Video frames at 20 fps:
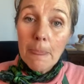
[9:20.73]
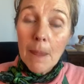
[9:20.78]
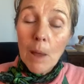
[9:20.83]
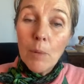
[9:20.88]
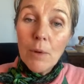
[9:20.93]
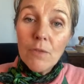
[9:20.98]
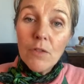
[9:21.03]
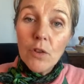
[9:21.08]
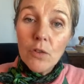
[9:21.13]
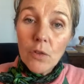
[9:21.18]

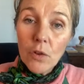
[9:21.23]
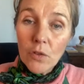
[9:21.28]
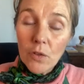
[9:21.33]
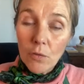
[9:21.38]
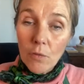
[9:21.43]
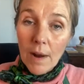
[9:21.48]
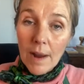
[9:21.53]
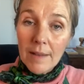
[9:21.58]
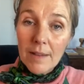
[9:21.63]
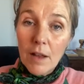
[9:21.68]
We've just got to
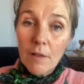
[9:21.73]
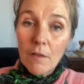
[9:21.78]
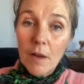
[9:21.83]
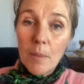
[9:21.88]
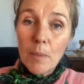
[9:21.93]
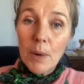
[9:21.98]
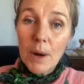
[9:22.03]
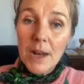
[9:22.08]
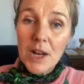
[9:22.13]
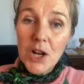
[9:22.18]
raise our
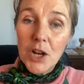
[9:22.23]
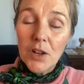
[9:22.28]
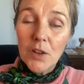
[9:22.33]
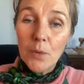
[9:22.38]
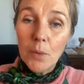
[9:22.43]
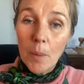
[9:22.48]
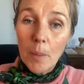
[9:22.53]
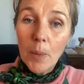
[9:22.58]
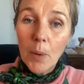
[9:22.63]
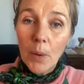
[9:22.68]
vibration
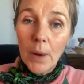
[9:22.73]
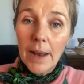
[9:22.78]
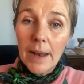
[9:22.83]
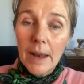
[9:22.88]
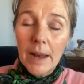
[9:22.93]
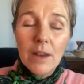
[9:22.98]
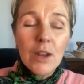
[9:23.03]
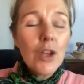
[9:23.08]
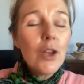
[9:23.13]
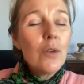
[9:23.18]
to a point
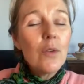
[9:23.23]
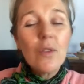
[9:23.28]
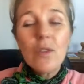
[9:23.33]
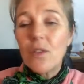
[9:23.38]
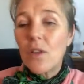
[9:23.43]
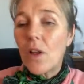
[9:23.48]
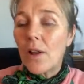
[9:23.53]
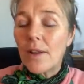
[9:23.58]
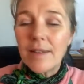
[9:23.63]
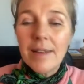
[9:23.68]
and use
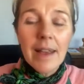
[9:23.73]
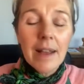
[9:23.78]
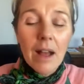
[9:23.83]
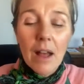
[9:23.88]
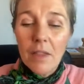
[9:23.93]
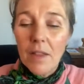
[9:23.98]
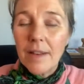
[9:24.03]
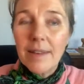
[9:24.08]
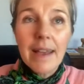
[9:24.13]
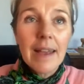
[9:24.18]
certain
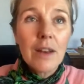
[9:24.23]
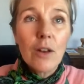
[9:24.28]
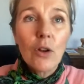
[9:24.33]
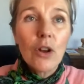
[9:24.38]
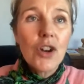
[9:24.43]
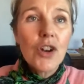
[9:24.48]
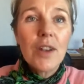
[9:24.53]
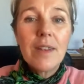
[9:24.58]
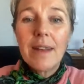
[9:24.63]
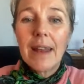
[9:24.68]
other
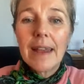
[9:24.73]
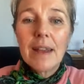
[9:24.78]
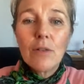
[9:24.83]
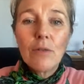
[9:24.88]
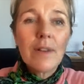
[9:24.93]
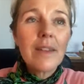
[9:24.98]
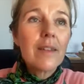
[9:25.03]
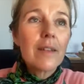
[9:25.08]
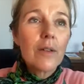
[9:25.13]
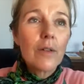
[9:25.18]
technologies like
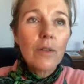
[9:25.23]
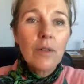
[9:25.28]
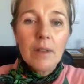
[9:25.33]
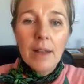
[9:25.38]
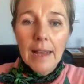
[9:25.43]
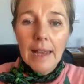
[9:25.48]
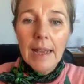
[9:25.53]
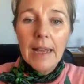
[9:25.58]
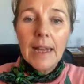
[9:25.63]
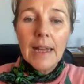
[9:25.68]
crystals,
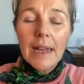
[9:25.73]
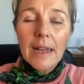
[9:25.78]
like